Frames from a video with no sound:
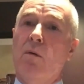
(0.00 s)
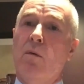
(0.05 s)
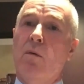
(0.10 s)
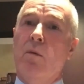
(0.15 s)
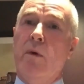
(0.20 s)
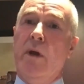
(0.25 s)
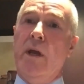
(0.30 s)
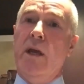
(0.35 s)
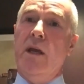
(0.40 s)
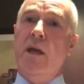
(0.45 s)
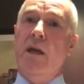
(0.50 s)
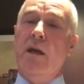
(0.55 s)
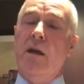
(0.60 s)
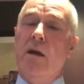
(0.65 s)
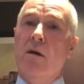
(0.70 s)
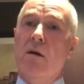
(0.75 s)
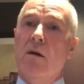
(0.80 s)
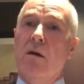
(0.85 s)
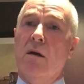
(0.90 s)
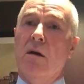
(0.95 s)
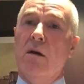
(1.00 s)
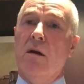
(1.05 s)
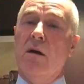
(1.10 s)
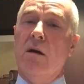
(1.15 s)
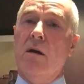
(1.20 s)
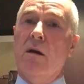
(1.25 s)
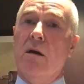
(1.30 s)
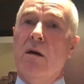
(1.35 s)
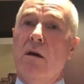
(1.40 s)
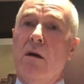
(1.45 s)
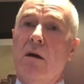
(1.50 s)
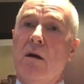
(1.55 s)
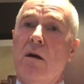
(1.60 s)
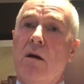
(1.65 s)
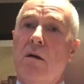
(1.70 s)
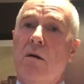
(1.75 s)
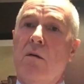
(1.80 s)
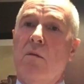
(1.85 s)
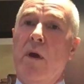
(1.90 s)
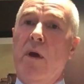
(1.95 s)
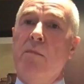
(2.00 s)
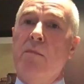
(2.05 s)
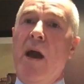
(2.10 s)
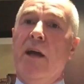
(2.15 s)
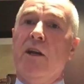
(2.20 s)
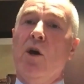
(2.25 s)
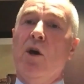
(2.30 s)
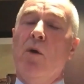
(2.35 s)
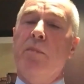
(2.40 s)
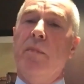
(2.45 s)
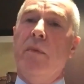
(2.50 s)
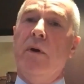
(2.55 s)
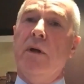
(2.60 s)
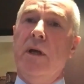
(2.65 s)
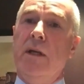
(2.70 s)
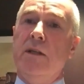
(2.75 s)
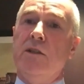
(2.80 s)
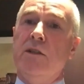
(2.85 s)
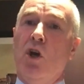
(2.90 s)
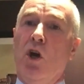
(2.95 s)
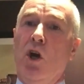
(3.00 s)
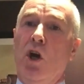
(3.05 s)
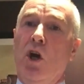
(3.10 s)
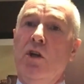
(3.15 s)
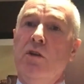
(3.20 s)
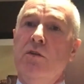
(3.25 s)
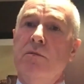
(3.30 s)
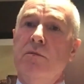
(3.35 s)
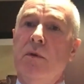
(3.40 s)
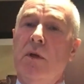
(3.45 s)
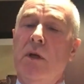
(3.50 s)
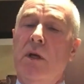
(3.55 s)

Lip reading: we met up in town.